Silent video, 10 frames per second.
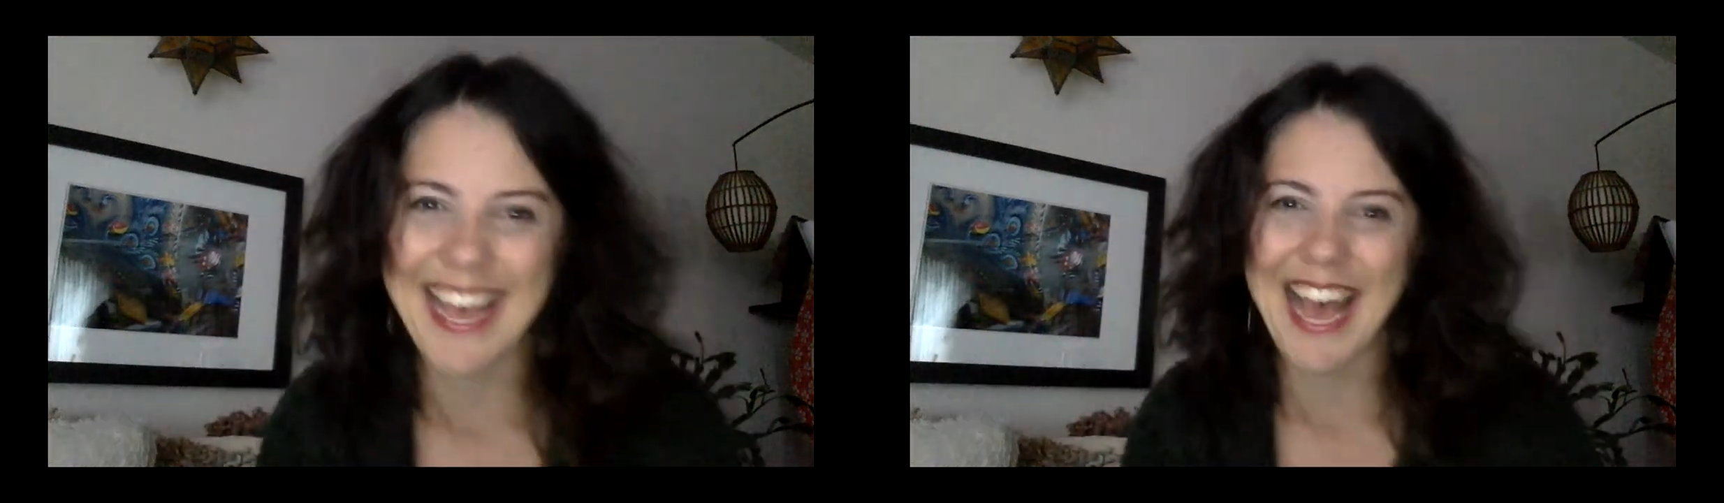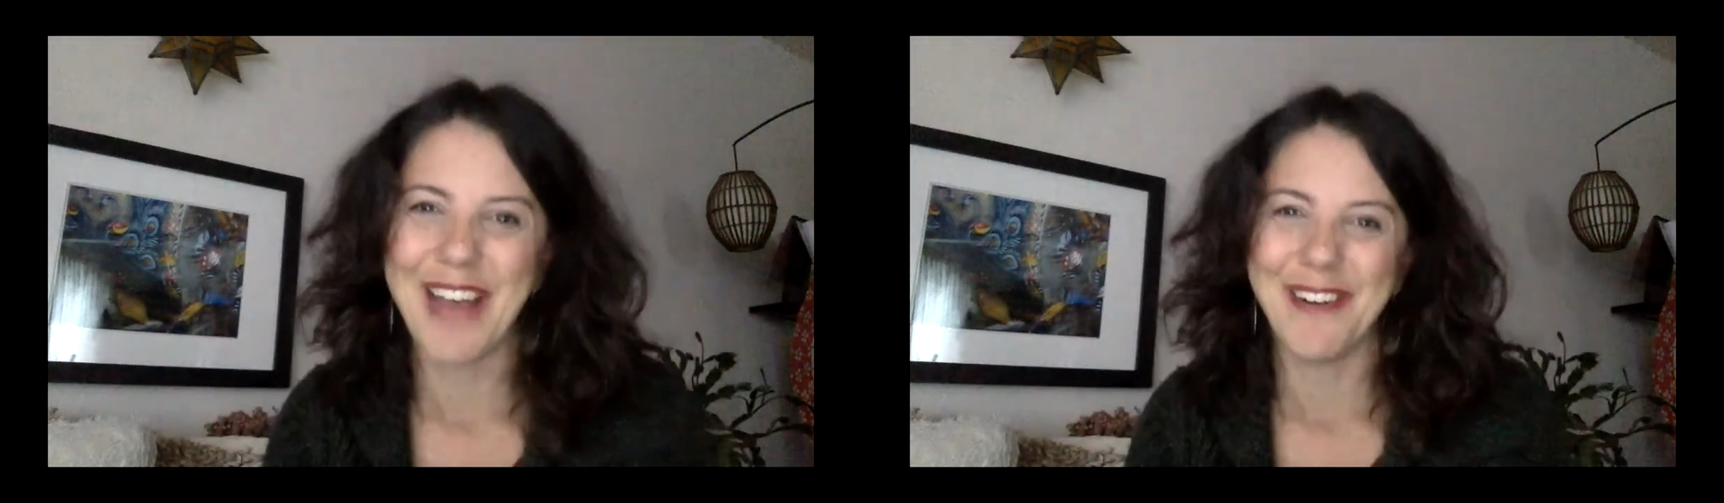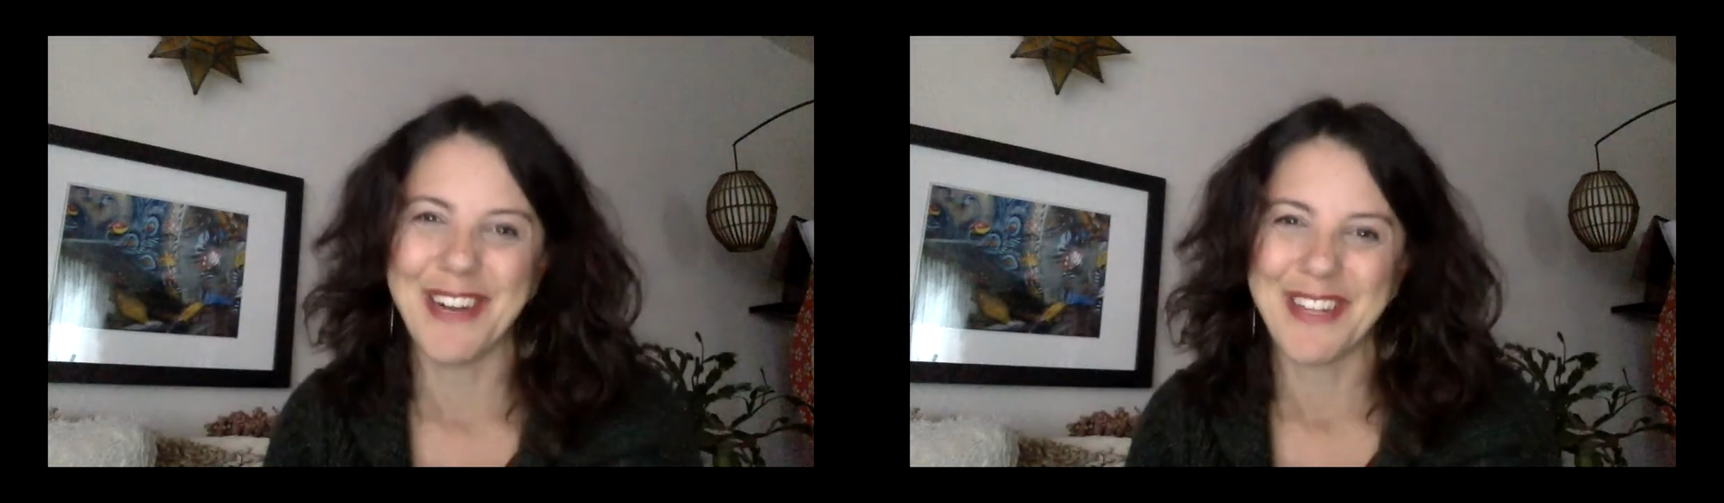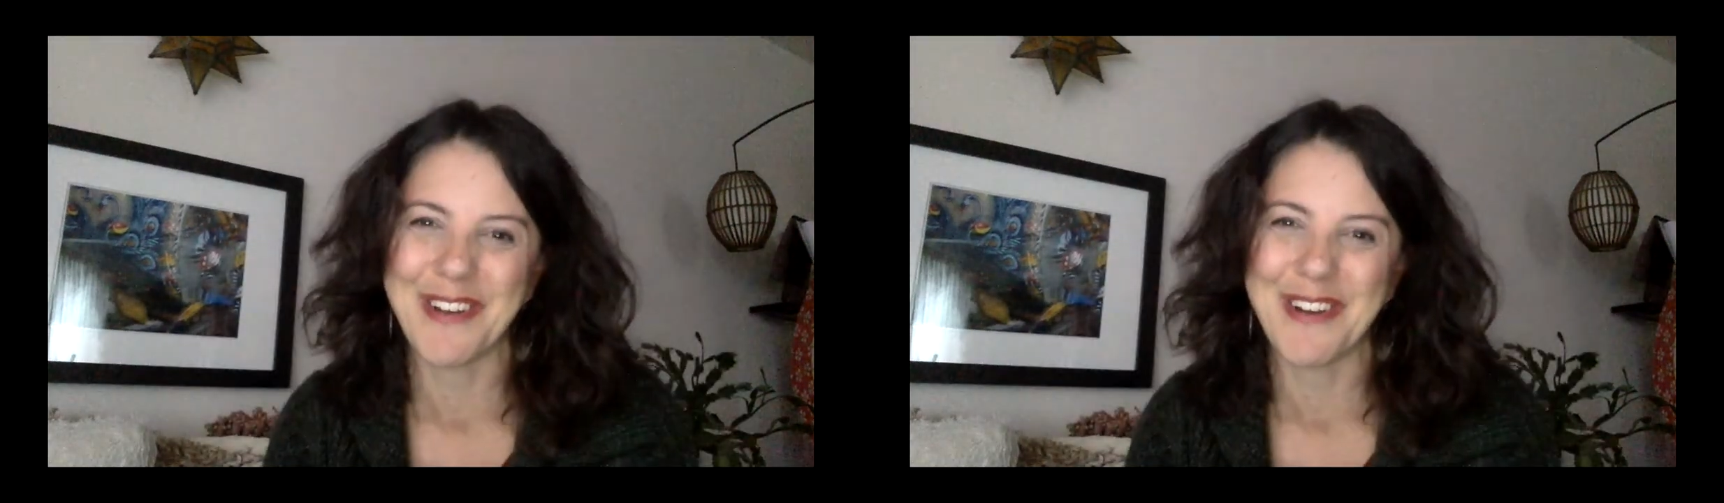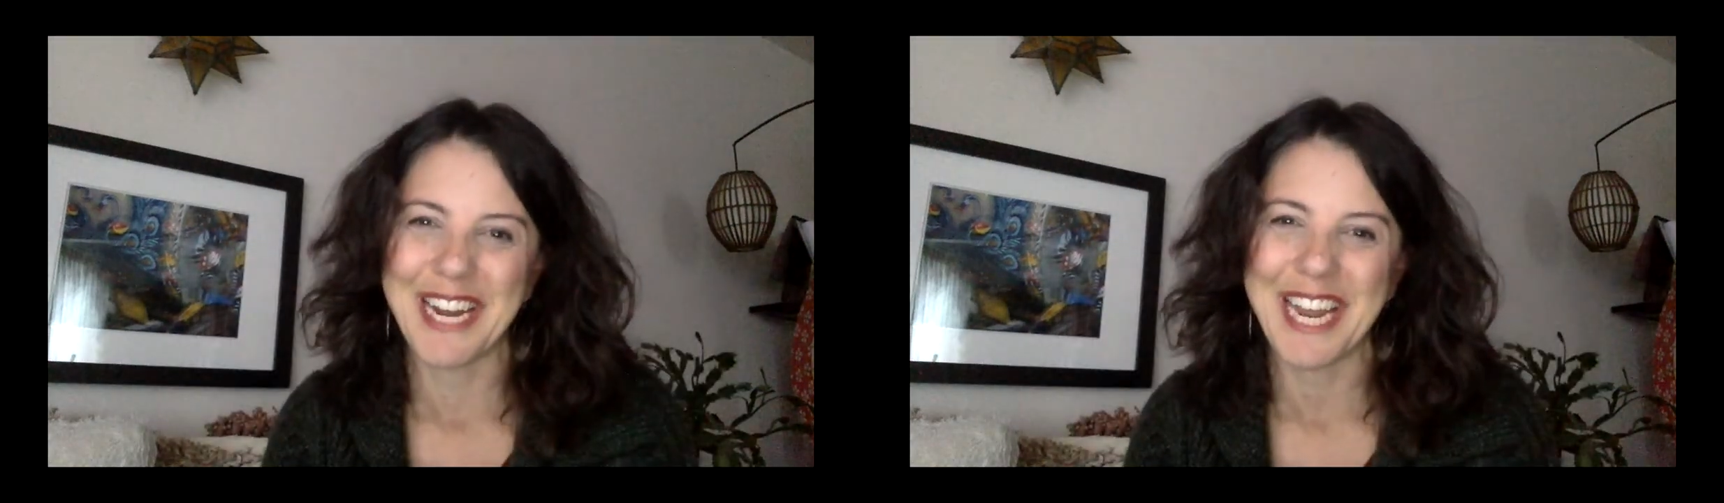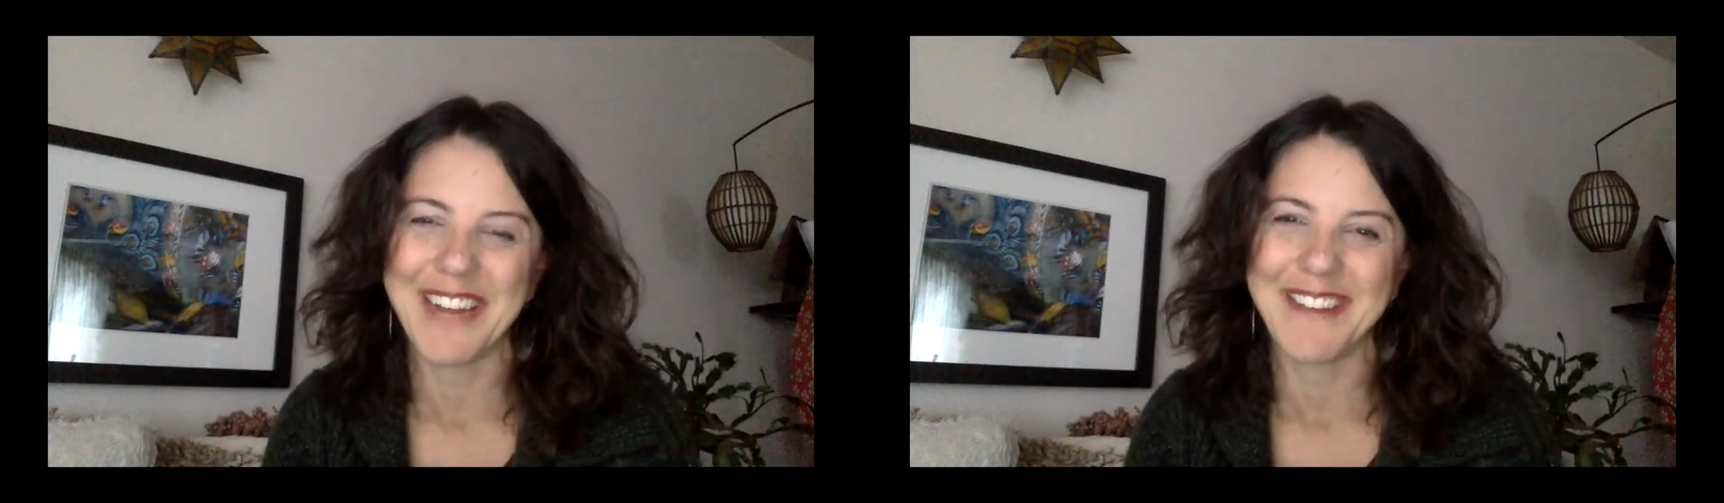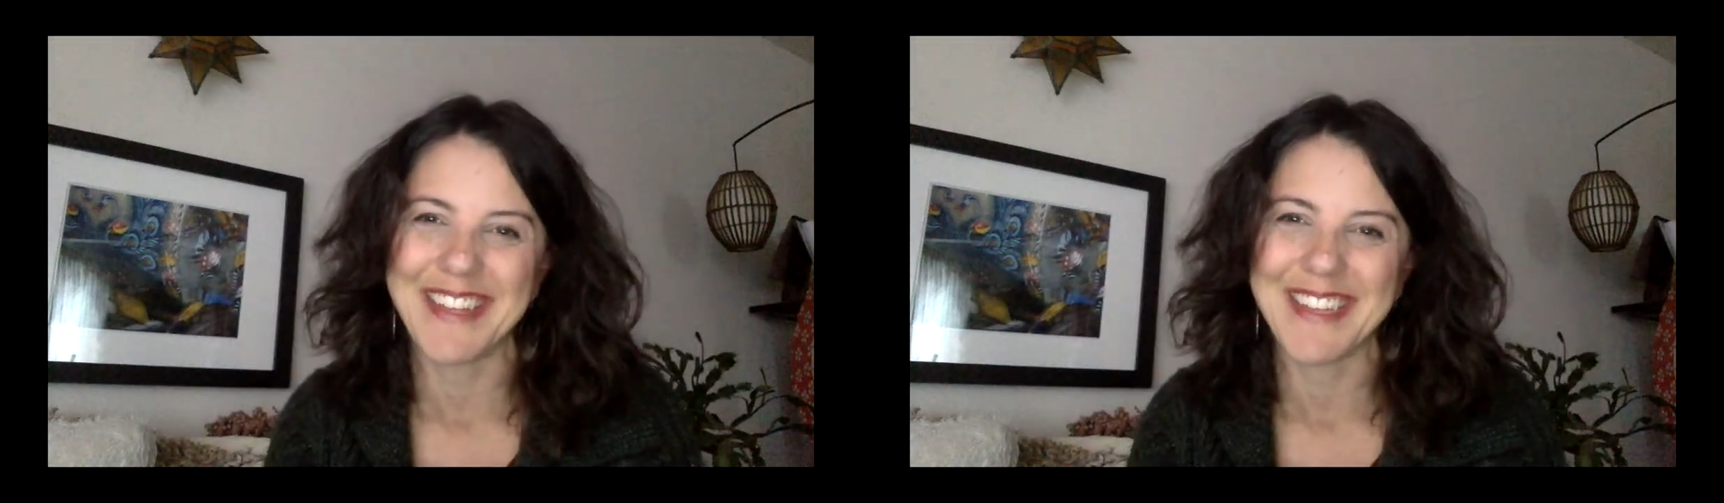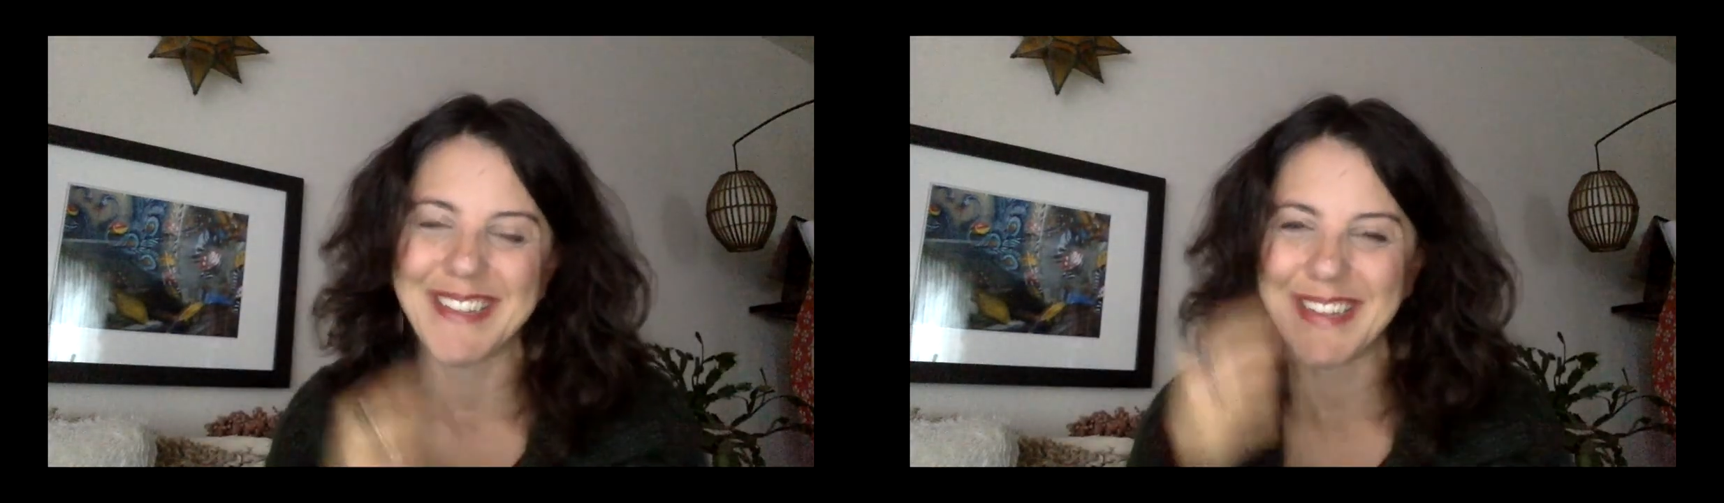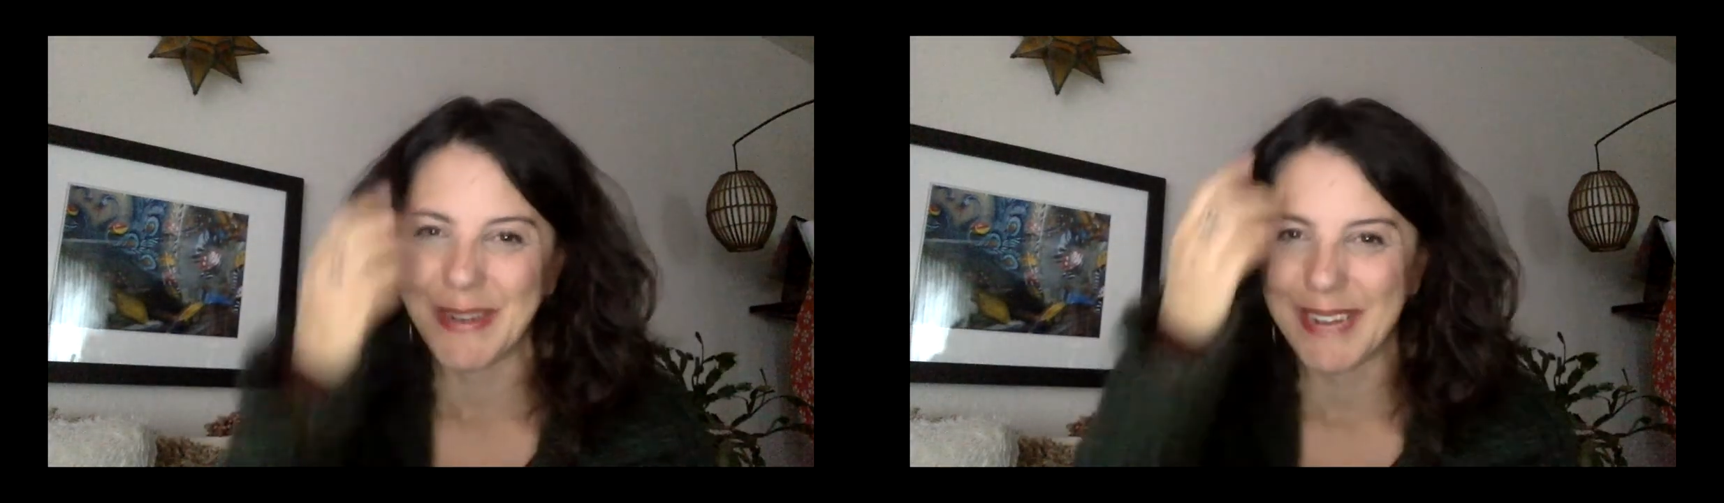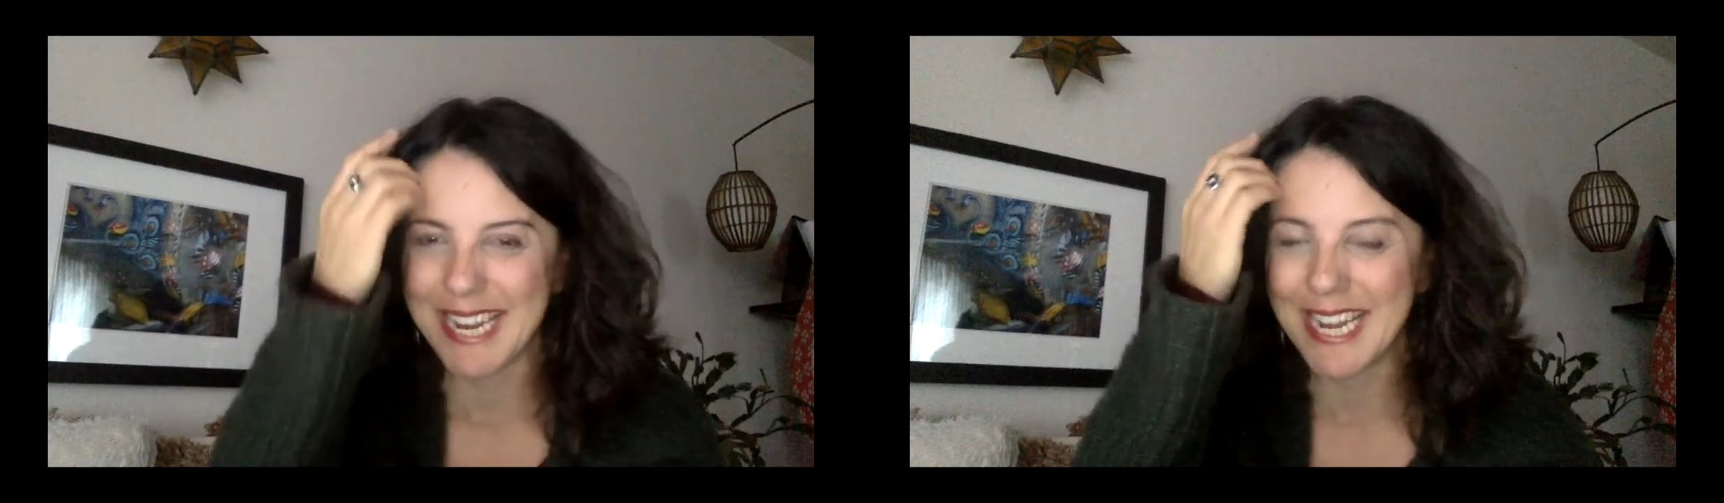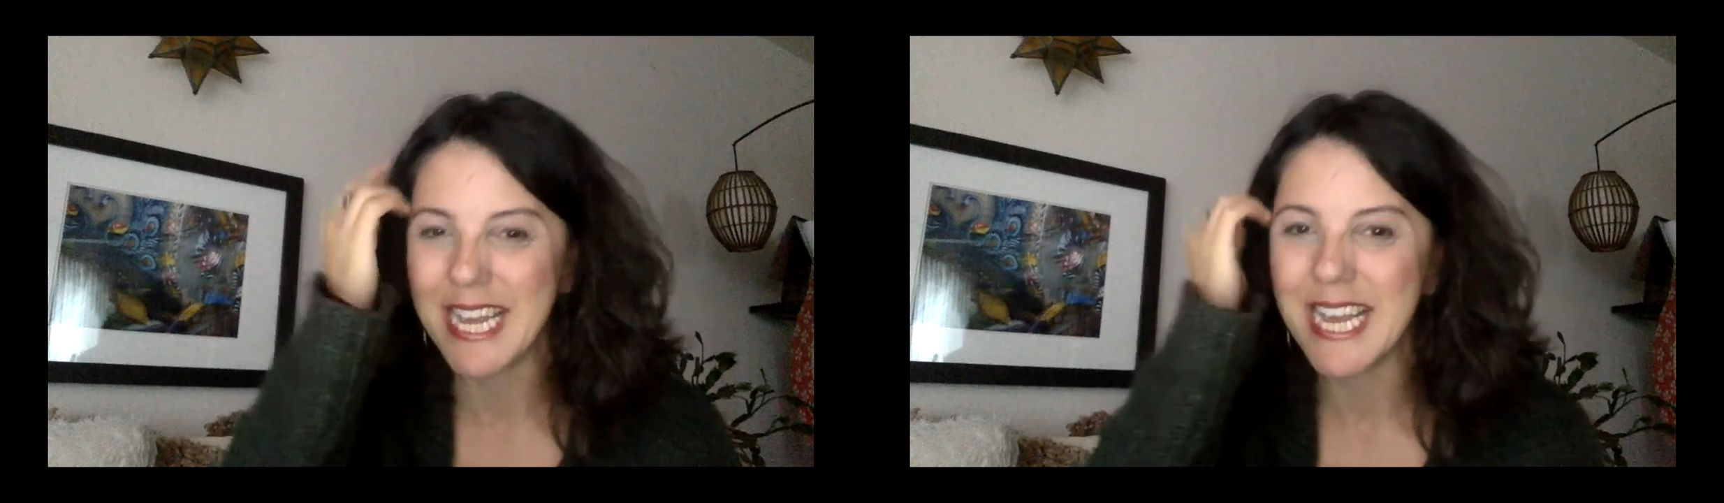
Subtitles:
I was working with a student